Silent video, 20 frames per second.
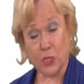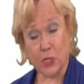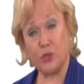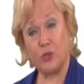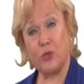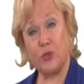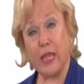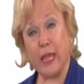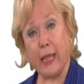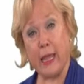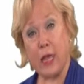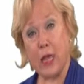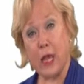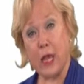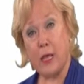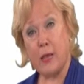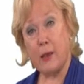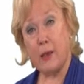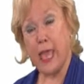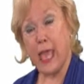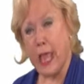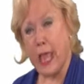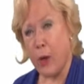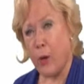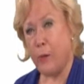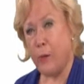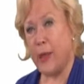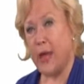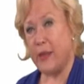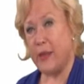Do they
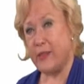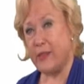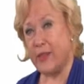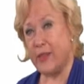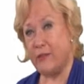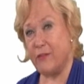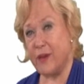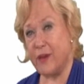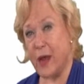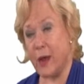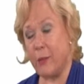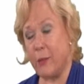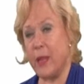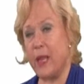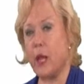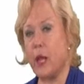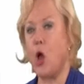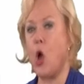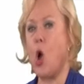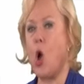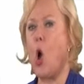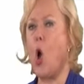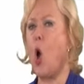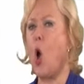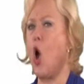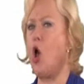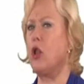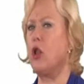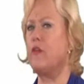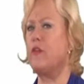care about the environment?
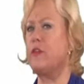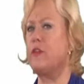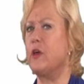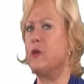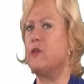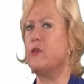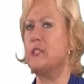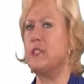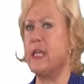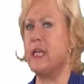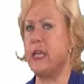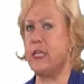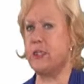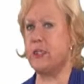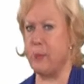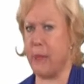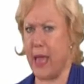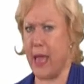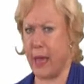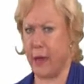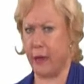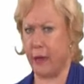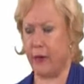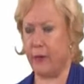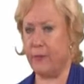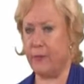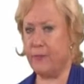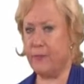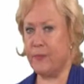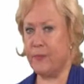All of those things
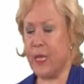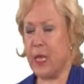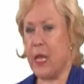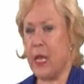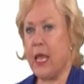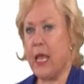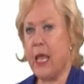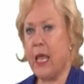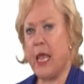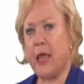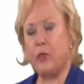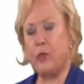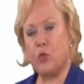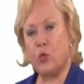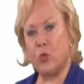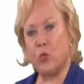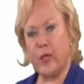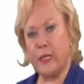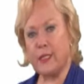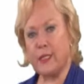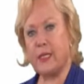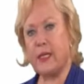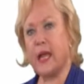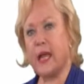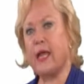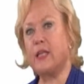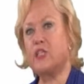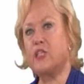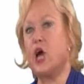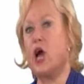matter. And the reason
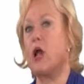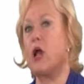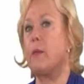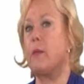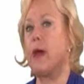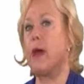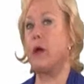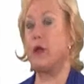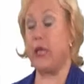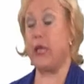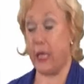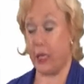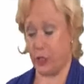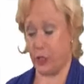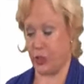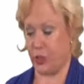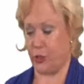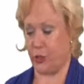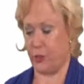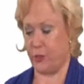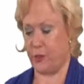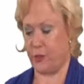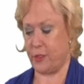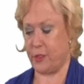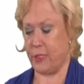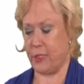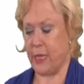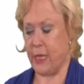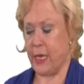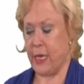I talk about
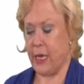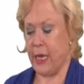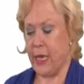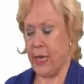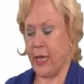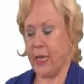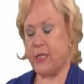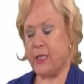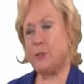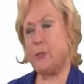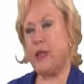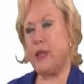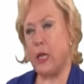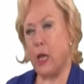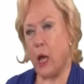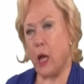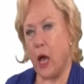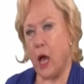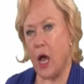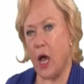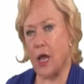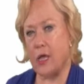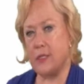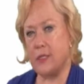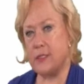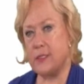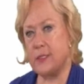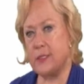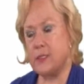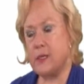issues is
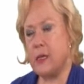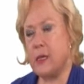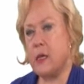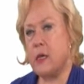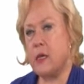because